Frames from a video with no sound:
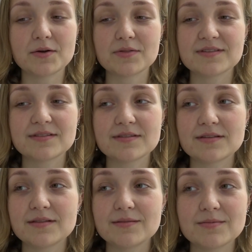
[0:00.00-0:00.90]
This
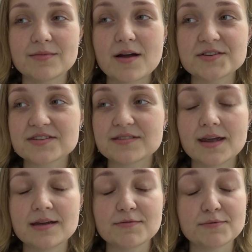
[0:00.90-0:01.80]
is not just the
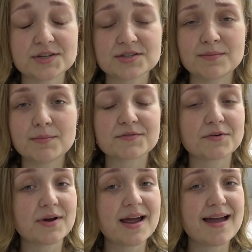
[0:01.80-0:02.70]
case for Russian, but
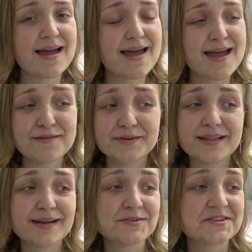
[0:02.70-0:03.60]
for every
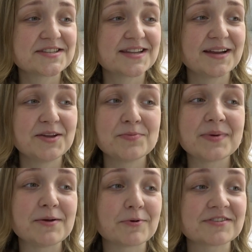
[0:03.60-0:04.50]
language that you
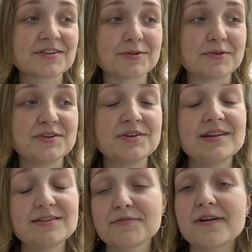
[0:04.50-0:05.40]
may want to learn. You
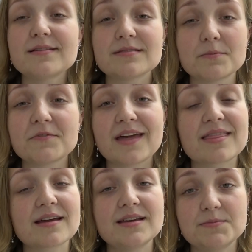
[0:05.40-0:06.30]
need to find
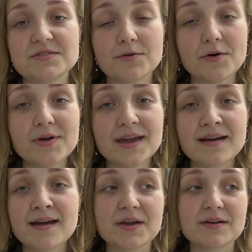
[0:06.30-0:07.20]
something that keeps you
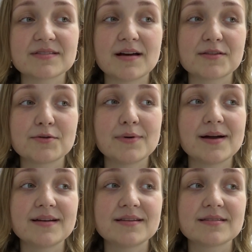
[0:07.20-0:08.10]
going, because
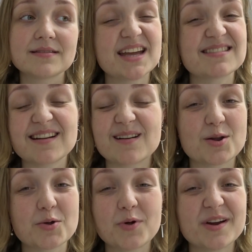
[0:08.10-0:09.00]
otherwise it's not
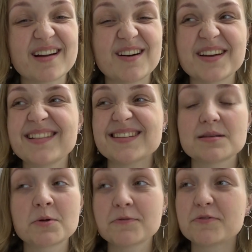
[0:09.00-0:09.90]
going to work out, unless
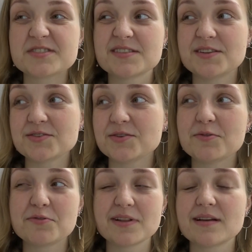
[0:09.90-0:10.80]
someone forces you
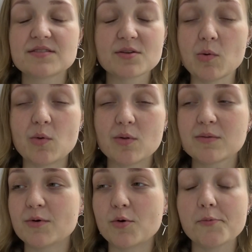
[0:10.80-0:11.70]
to for like school
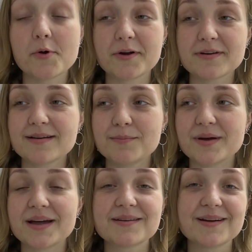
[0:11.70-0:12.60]
or work,
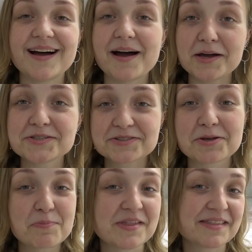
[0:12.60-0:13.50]
but I just
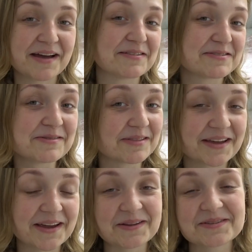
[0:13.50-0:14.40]
hope that that is not the
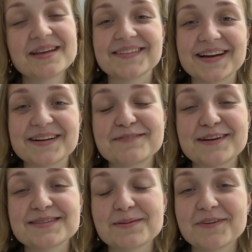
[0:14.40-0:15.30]
case. So yeah,
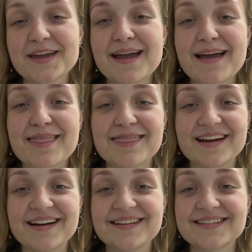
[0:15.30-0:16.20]
find something
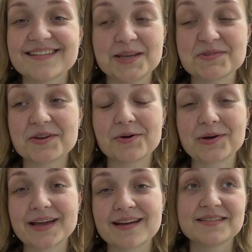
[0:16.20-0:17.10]
that keeps you
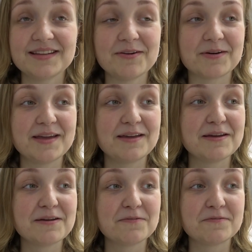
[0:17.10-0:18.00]
going. So
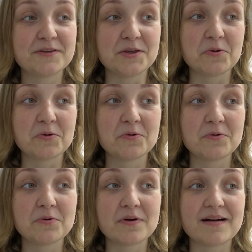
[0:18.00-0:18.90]
if
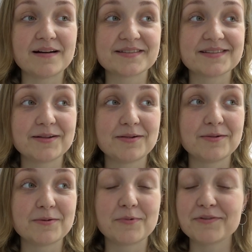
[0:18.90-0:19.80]
you are
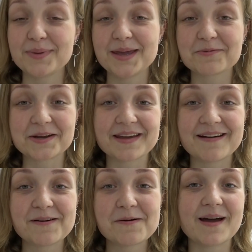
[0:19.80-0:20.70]
still with me right
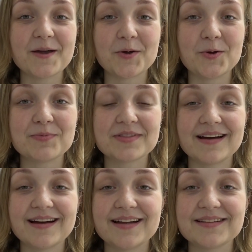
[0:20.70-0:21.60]
now, I hope
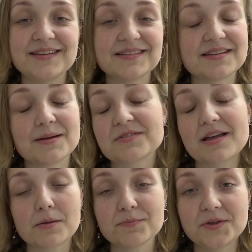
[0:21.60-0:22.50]
that these tips
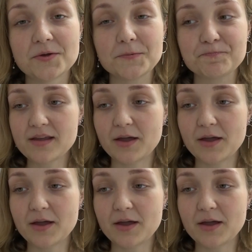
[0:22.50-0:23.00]
helped you.